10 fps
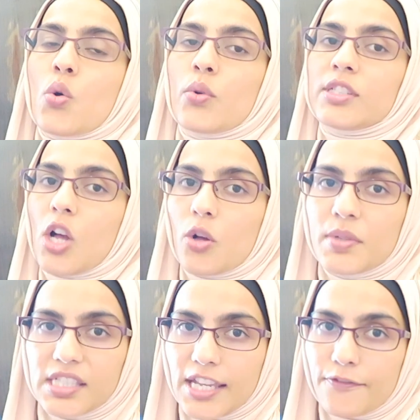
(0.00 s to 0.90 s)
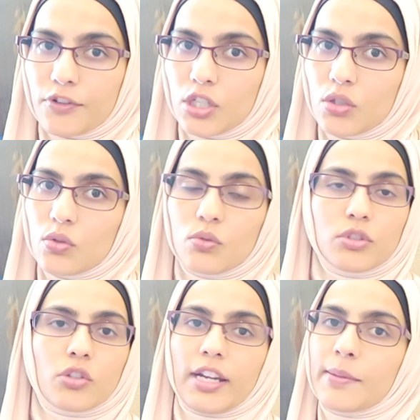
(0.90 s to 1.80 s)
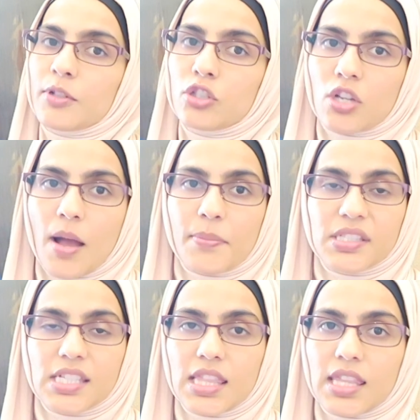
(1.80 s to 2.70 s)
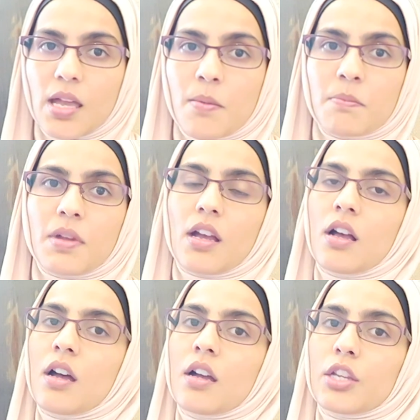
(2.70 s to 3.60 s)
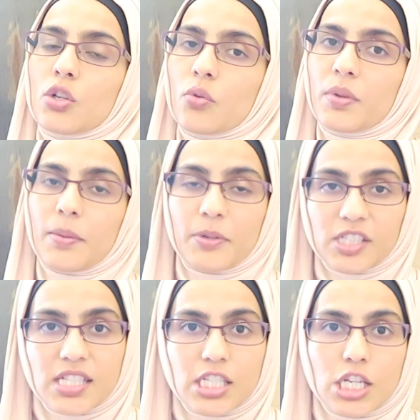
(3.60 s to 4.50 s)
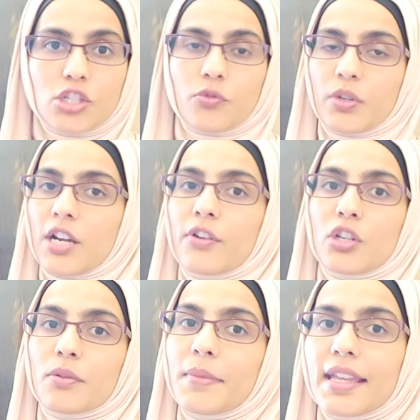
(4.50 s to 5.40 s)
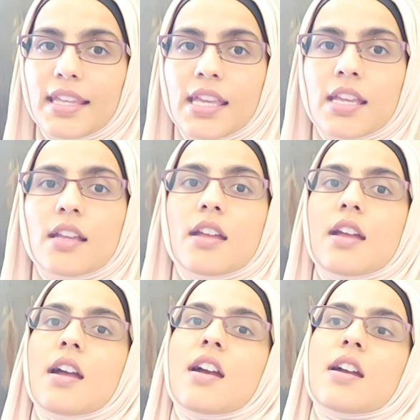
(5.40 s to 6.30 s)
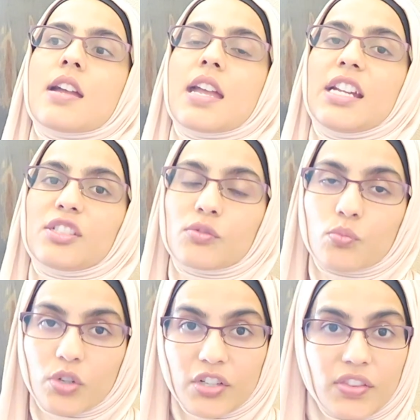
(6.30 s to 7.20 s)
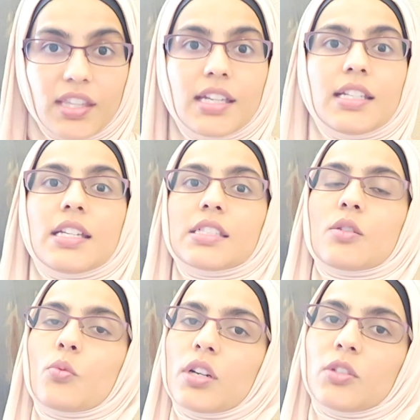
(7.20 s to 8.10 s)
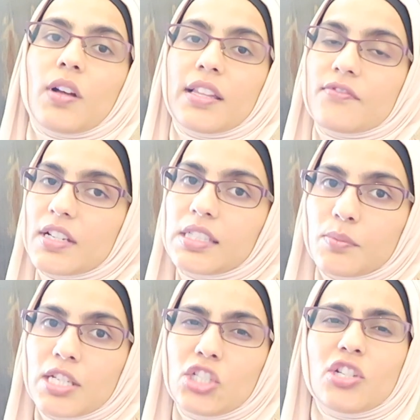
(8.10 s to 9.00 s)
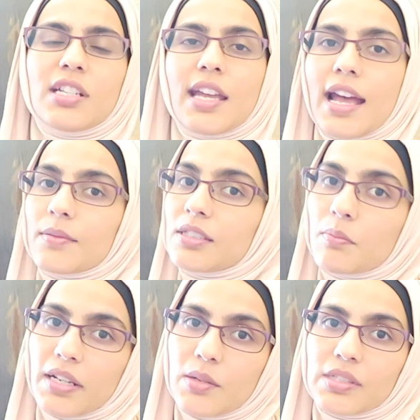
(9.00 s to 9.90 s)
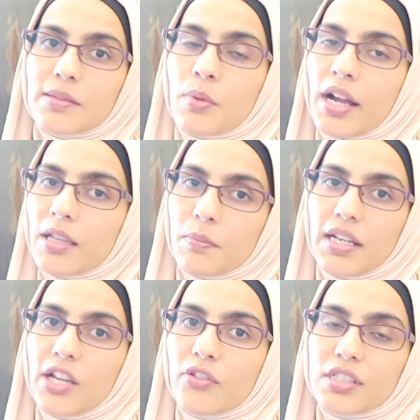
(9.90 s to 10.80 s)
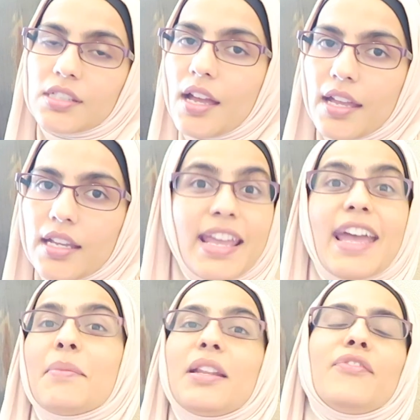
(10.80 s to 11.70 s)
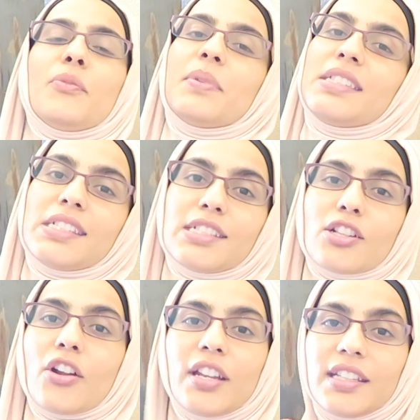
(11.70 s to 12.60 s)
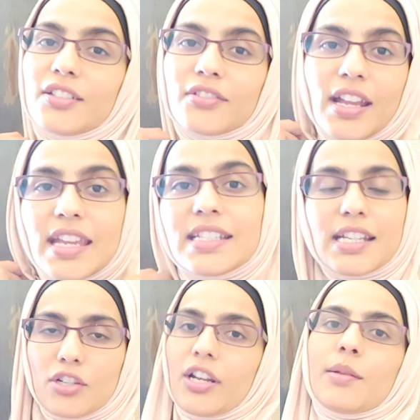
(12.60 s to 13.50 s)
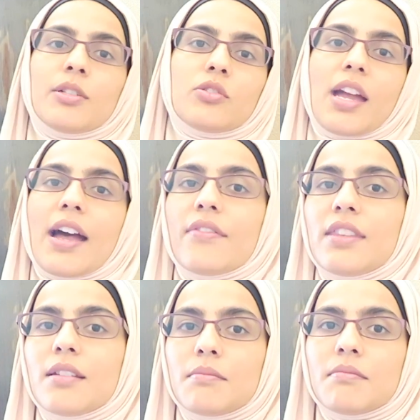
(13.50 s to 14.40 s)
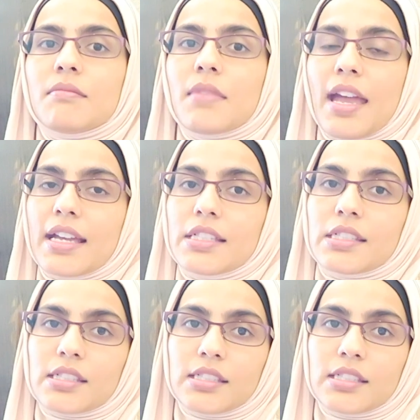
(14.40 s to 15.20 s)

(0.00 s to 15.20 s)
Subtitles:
who is always there for you. You're able to compensate them, with a percentage of whatever you're making. It's worth it. It's a worthwhile investment. You're gonna help somebody with some pocket money on the side. But if your business is already great and you're able to have them as